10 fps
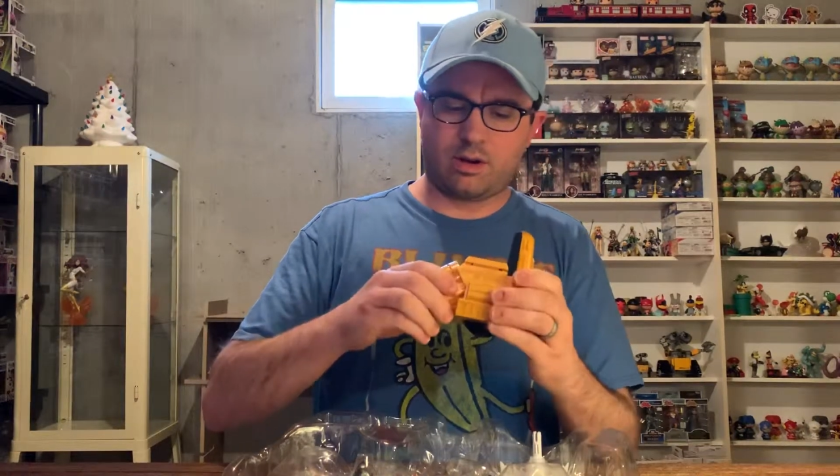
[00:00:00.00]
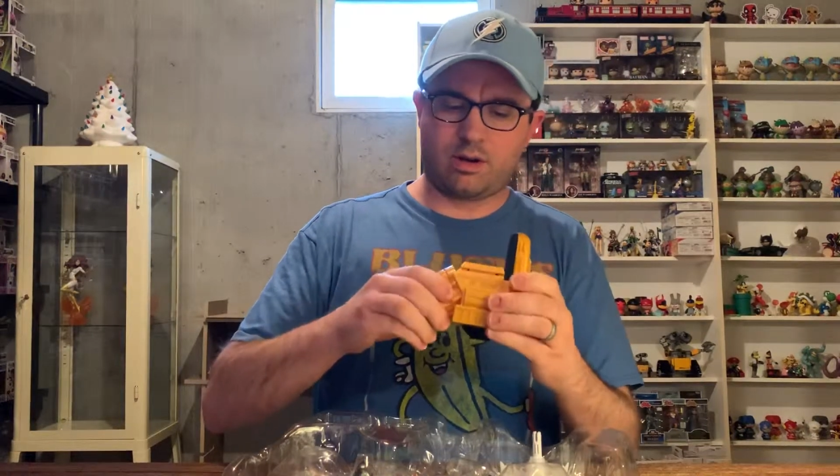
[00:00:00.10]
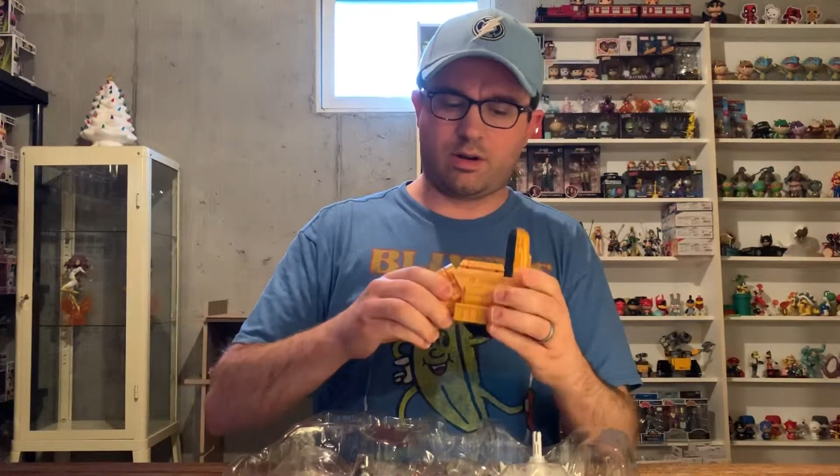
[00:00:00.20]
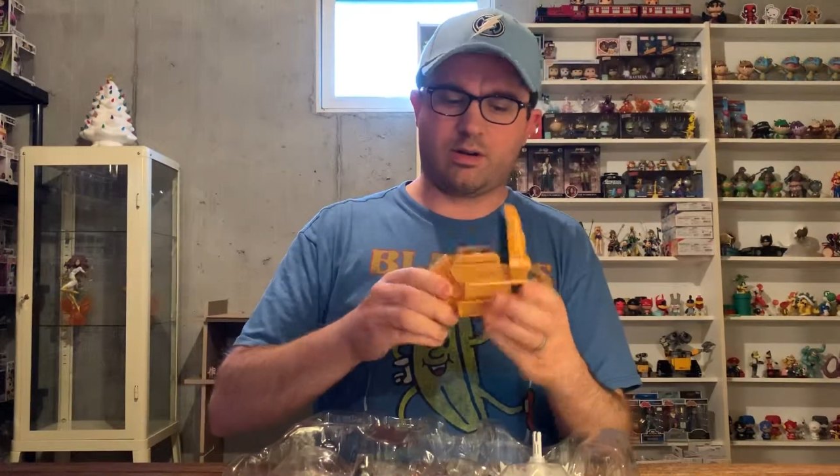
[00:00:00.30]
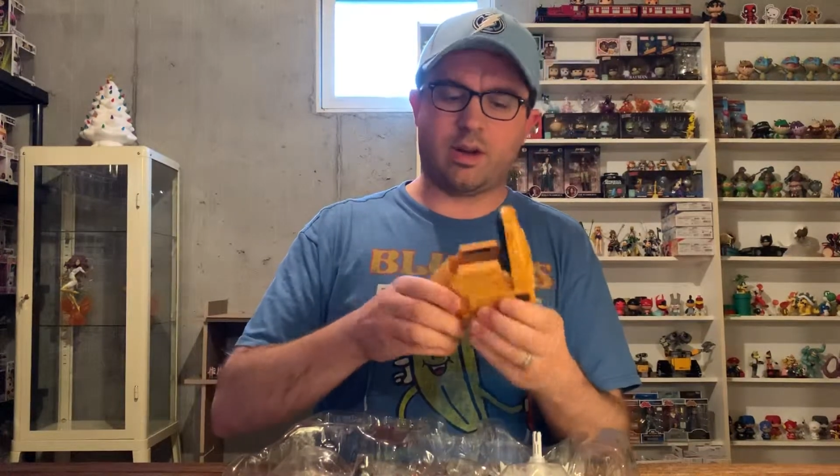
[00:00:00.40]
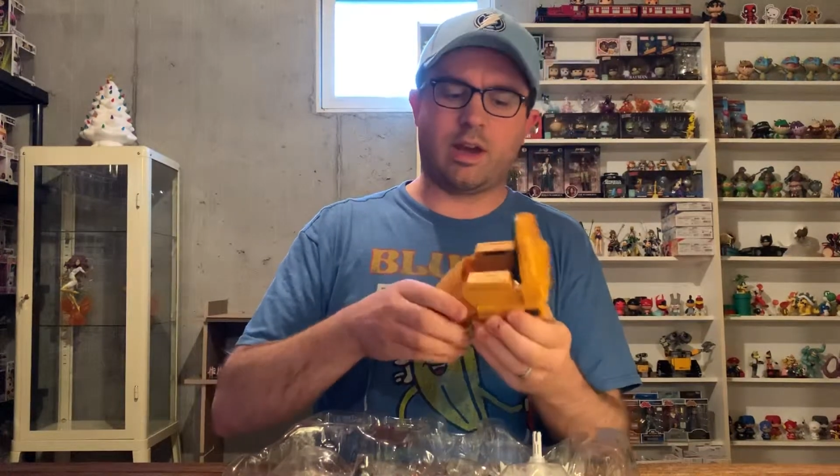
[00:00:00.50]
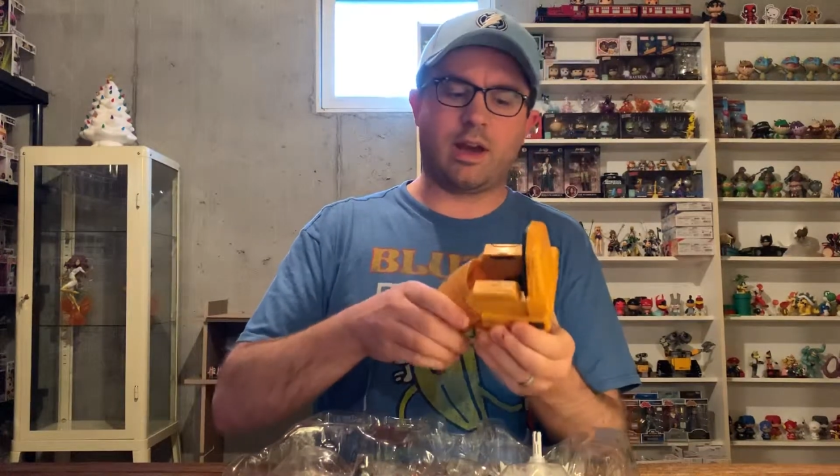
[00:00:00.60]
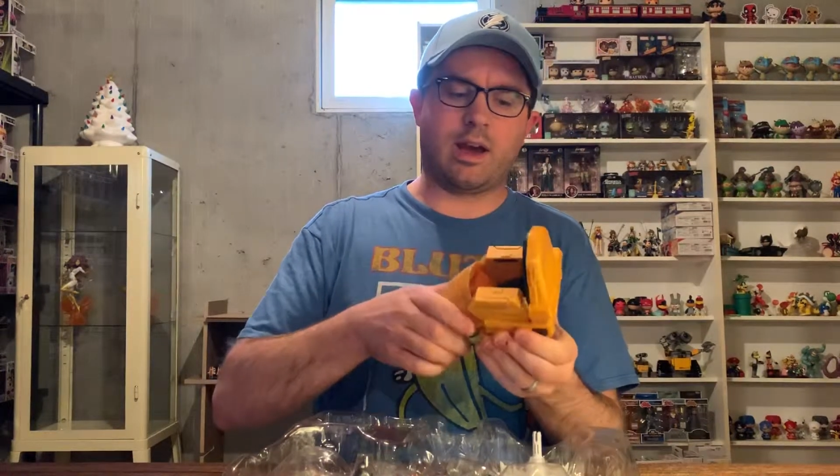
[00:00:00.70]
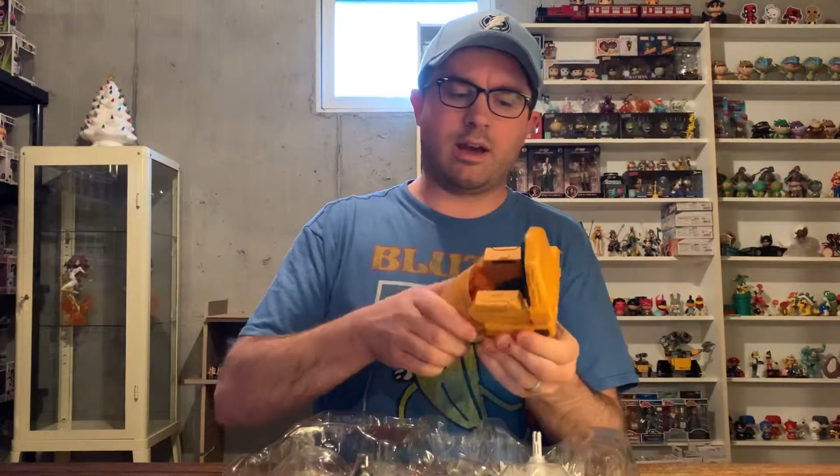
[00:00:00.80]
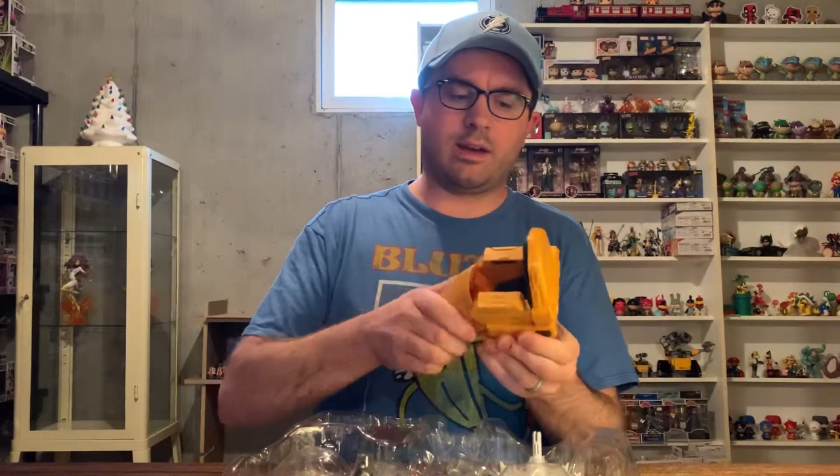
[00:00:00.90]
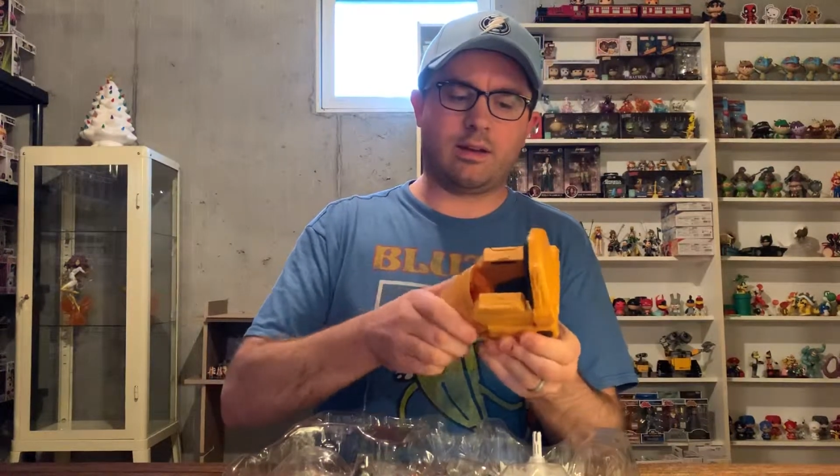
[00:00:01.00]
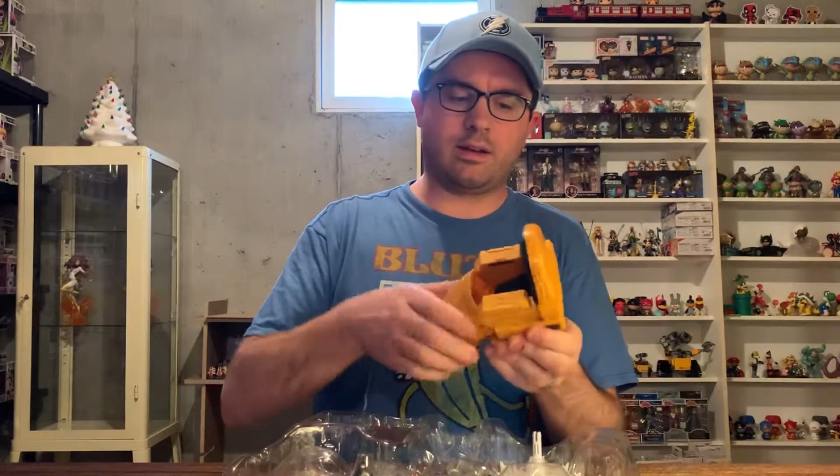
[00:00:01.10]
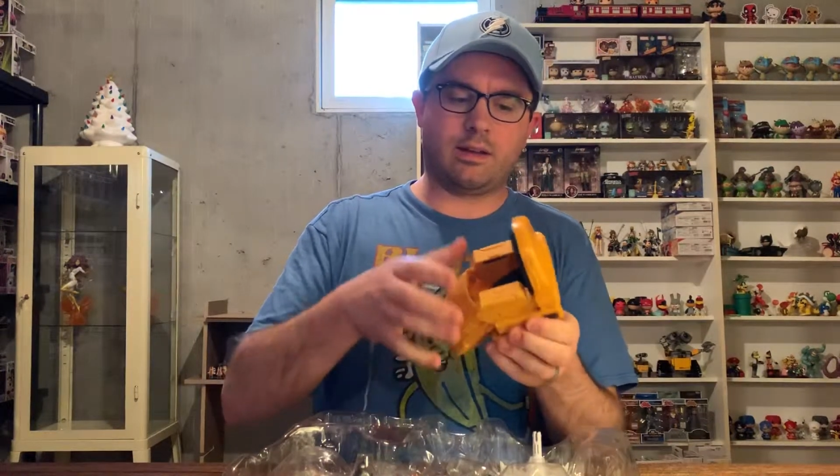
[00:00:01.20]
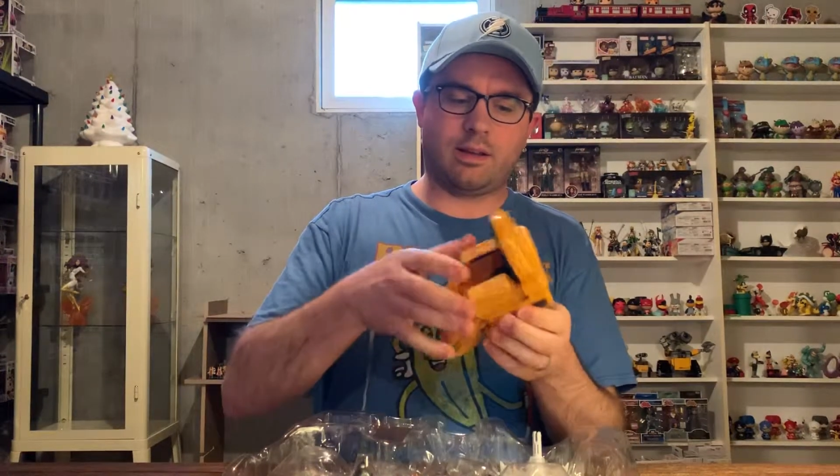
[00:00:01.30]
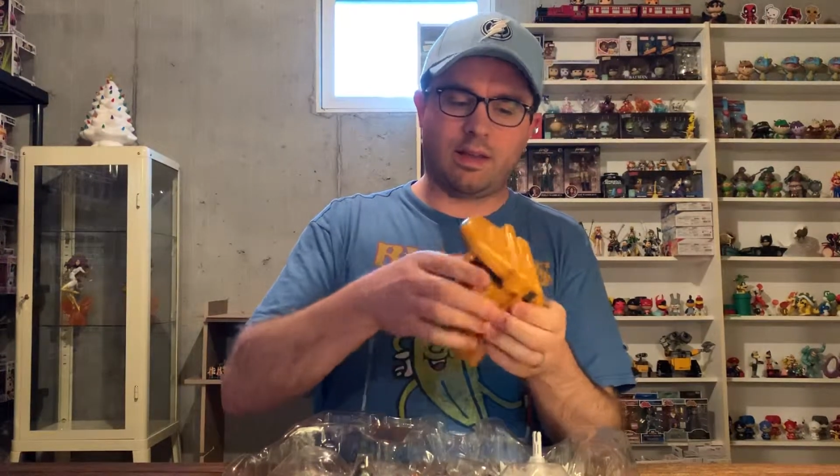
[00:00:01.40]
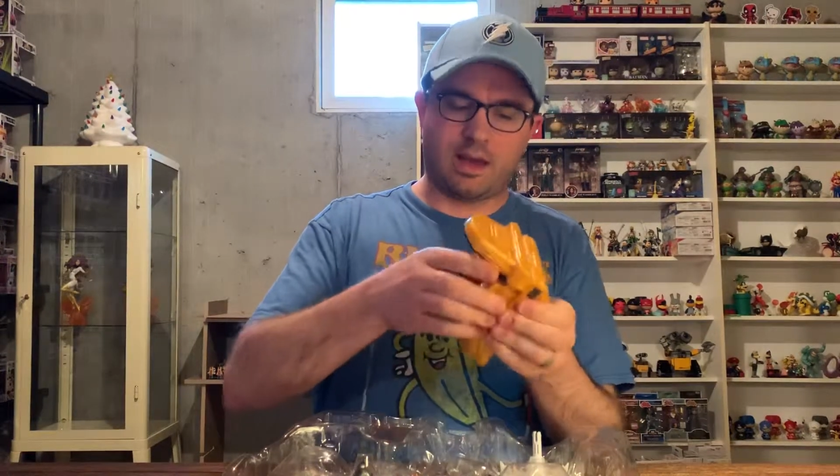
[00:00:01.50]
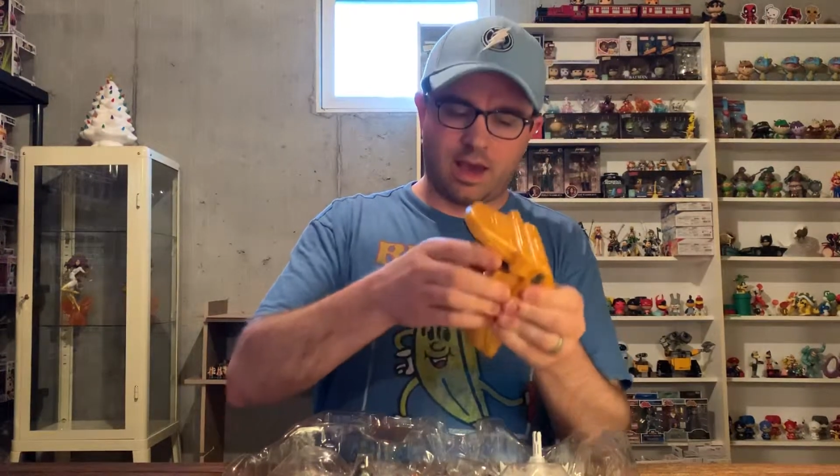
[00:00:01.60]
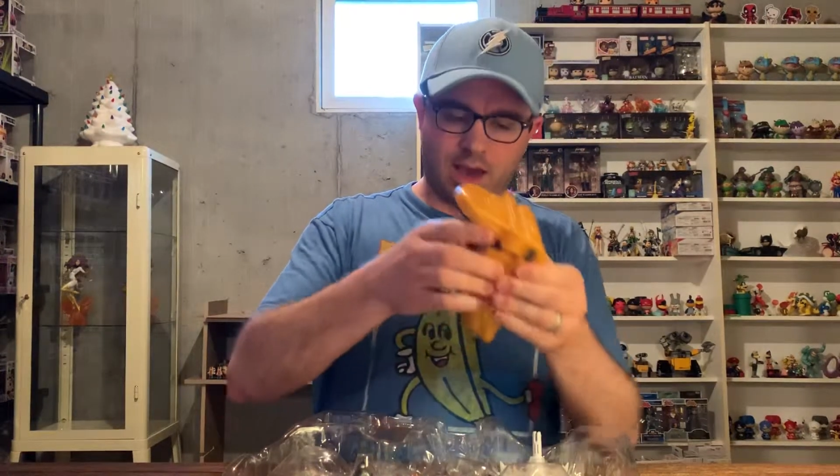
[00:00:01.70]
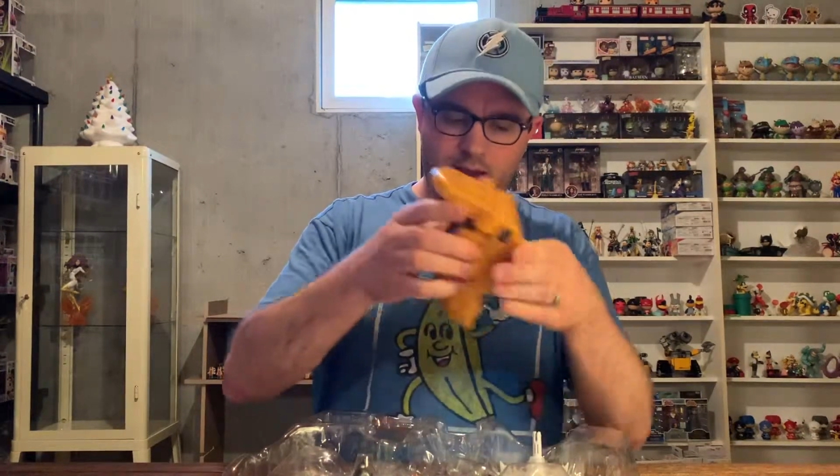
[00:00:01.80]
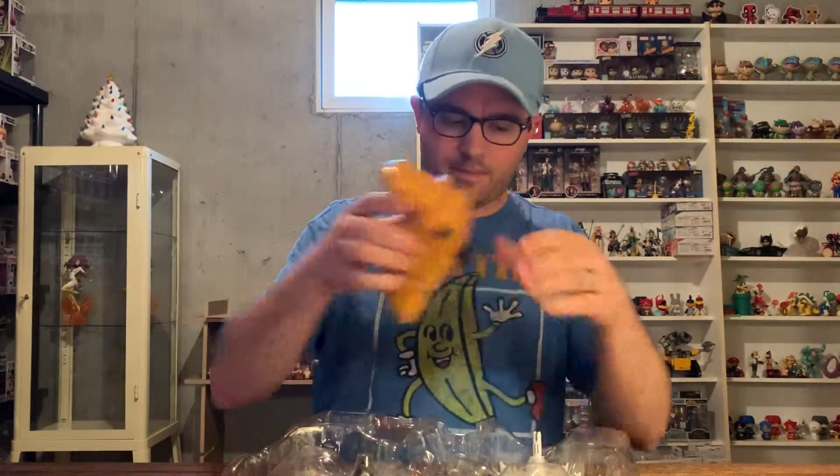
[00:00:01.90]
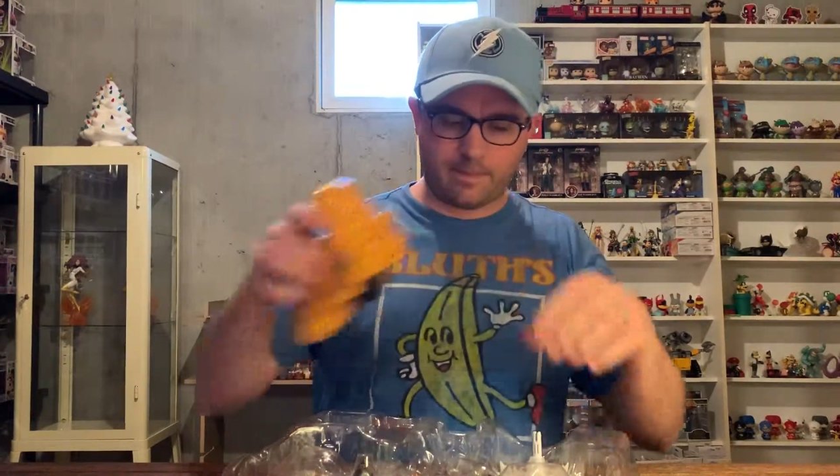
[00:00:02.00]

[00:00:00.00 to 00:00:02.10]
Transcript: Oh yeah, look at that.